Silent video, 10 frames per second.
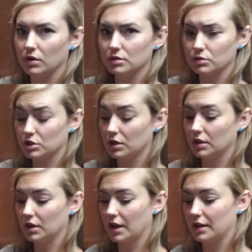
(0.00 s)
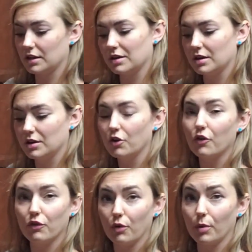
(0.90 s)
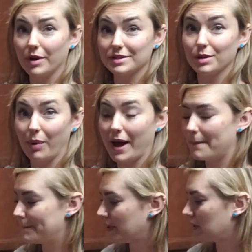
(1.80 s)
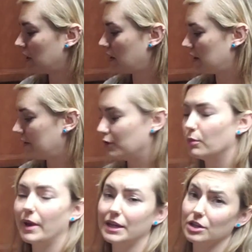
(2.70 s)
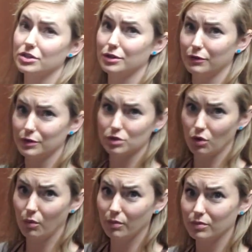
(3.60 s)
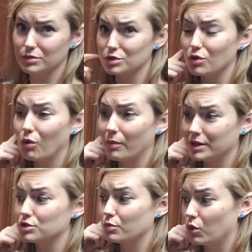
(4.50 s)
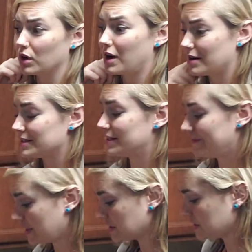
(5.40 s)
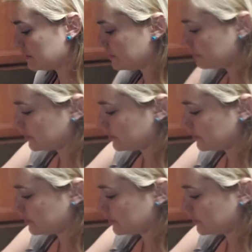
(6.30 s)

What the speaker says: ones, which are like $4 a pop. If you make it yourself, it's so much more cost effective.